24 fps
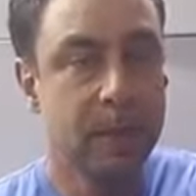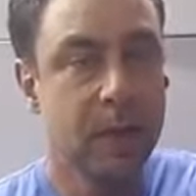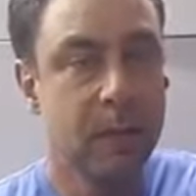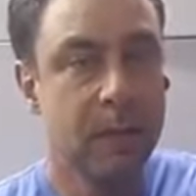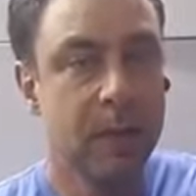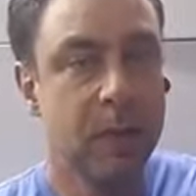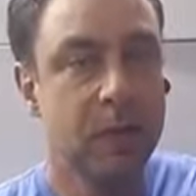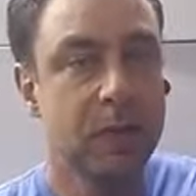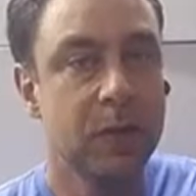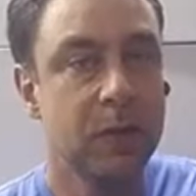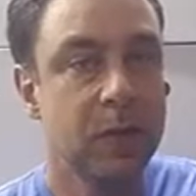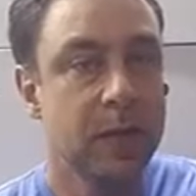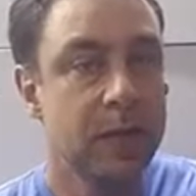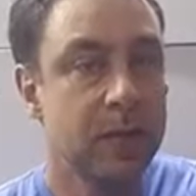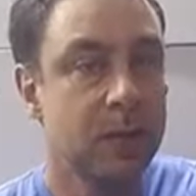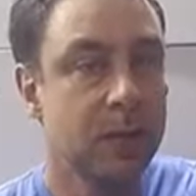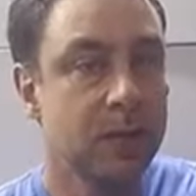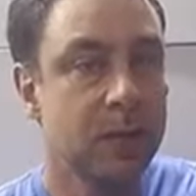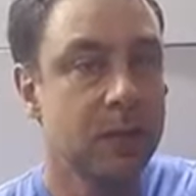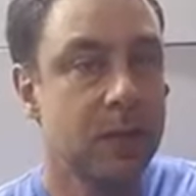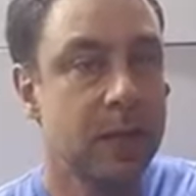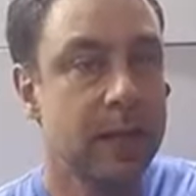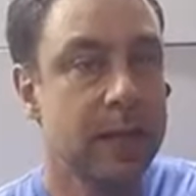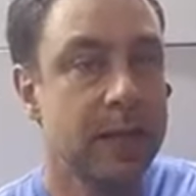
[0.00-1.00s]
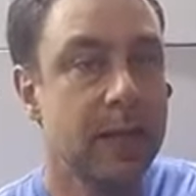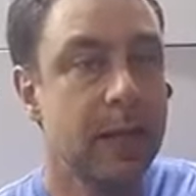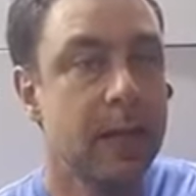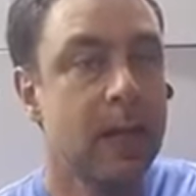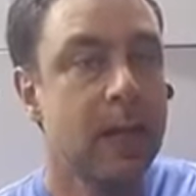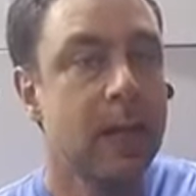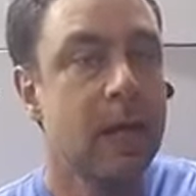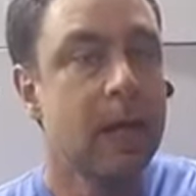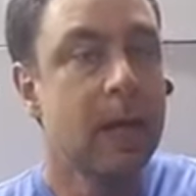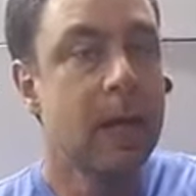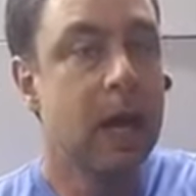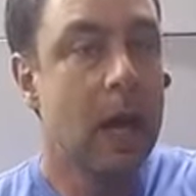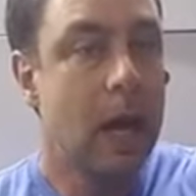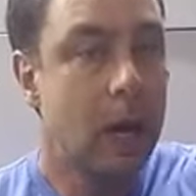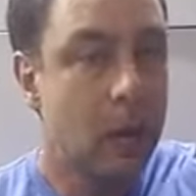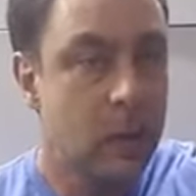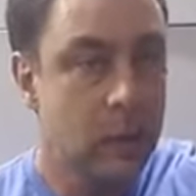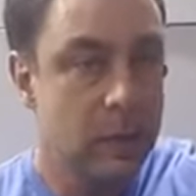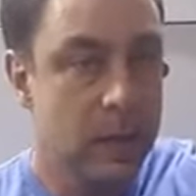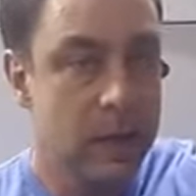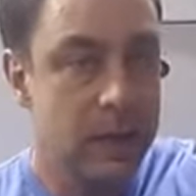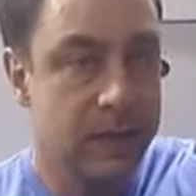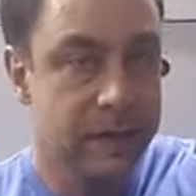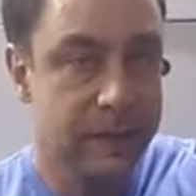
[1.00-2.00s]
Because the question is also like, how
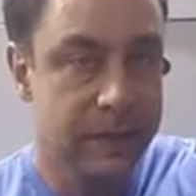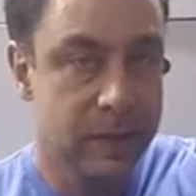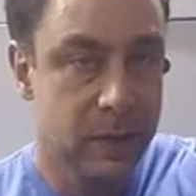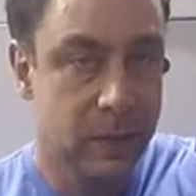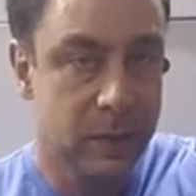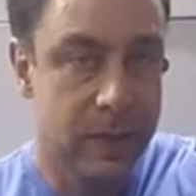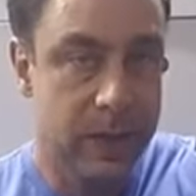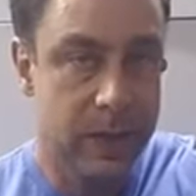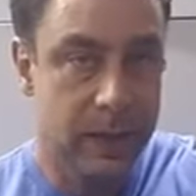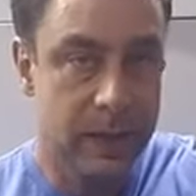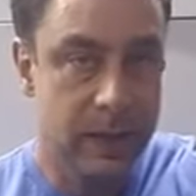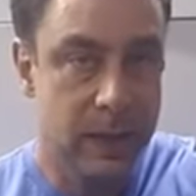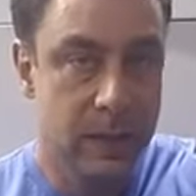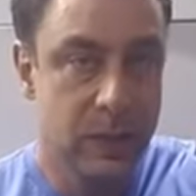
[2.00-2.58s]
do I lift the weight?